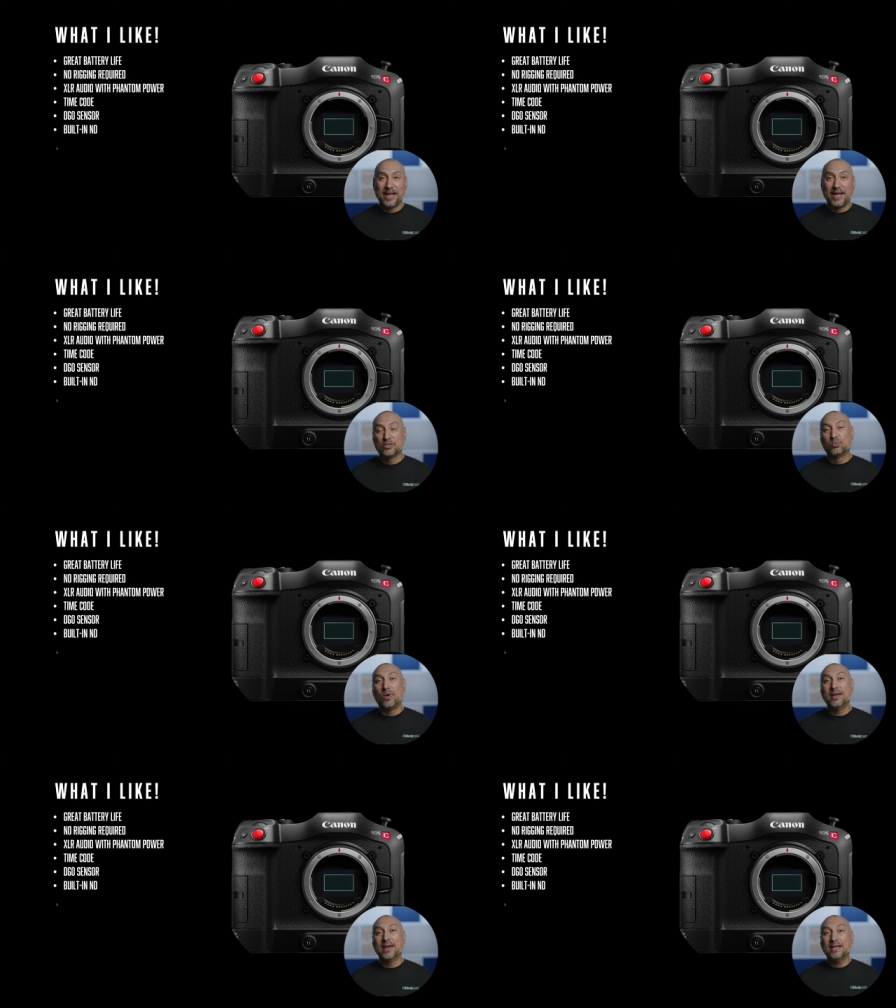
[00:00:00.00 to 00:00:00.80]
It's
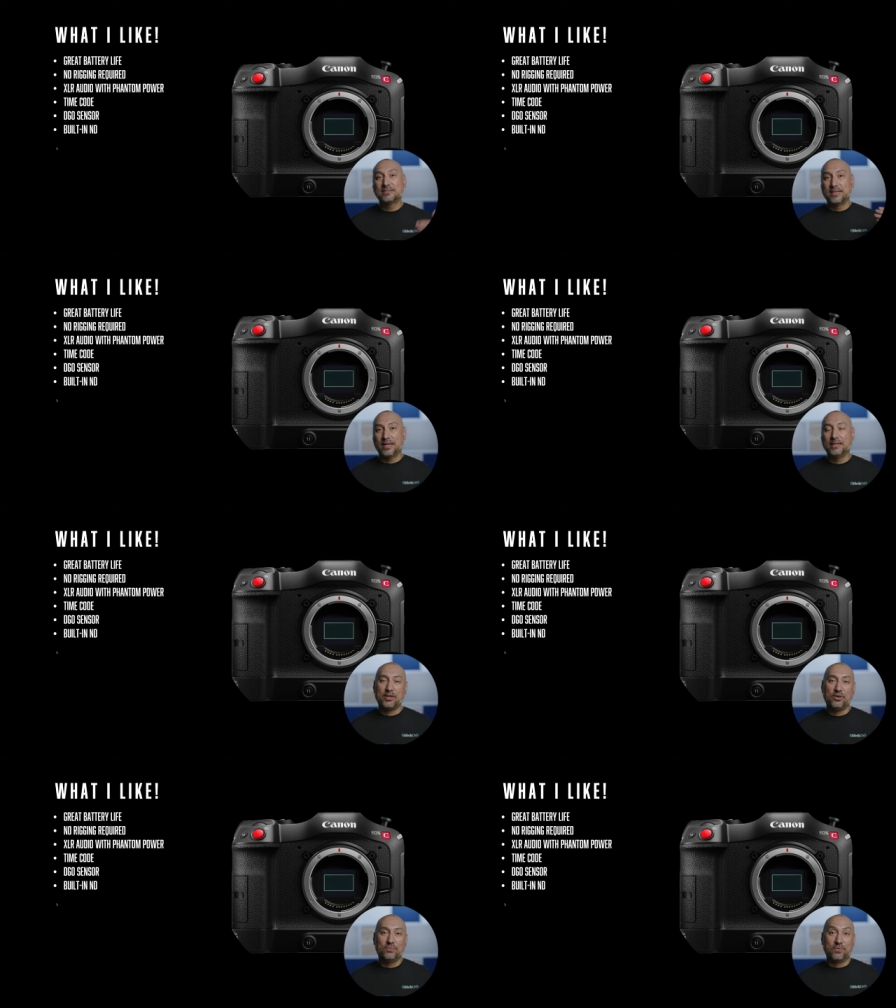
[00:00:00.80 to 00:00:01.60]
one less thing that
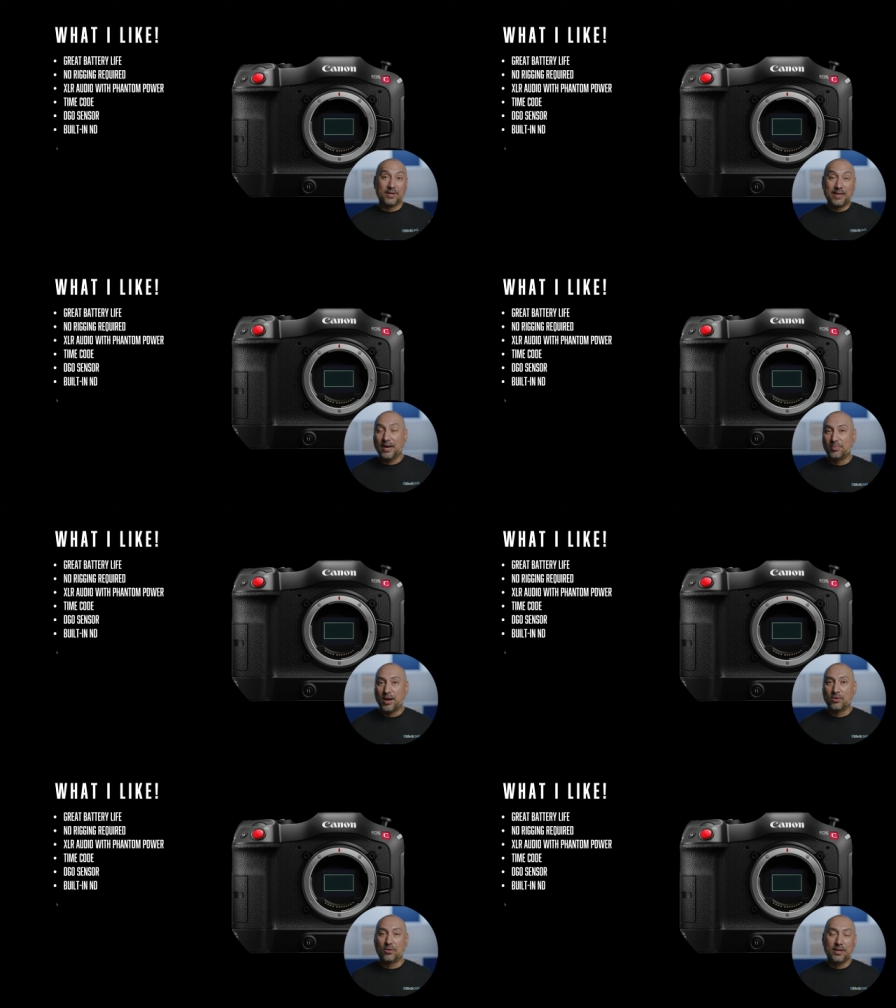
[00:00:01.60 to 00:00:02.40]
you forget
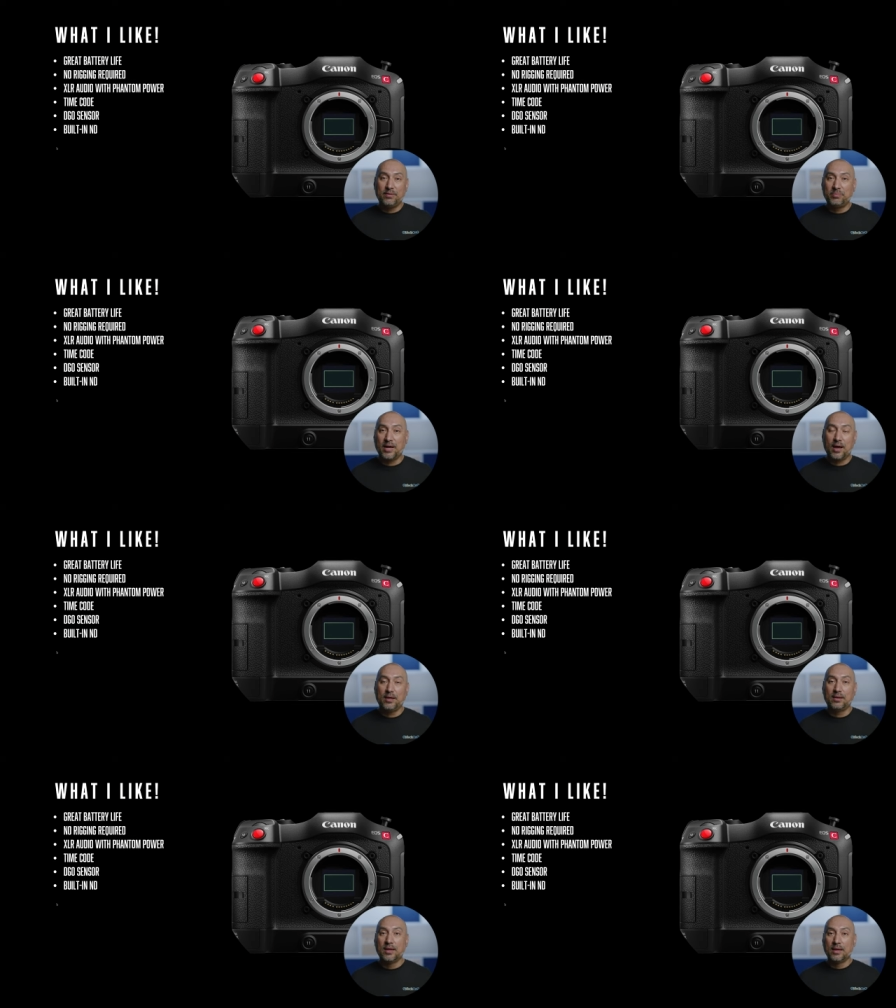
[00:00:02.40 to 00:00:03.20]
about or leave
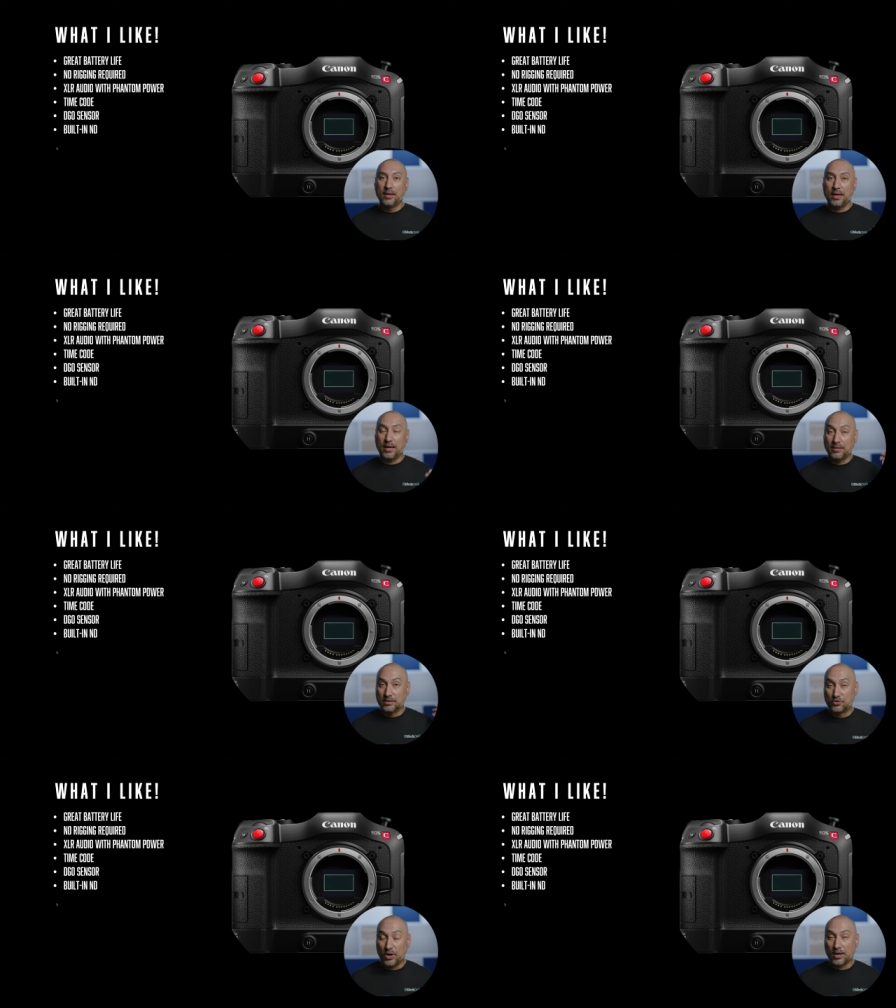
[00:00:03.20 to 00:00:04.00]
behind in the
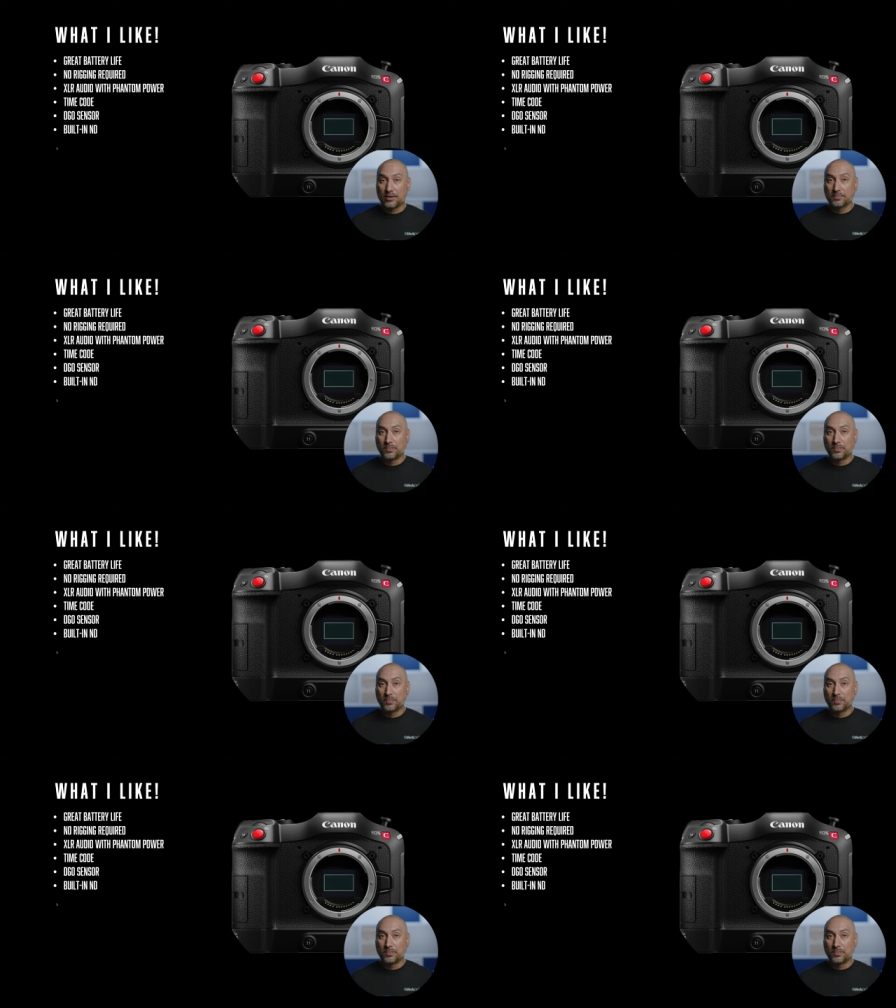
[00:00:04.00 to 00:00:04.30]
truck.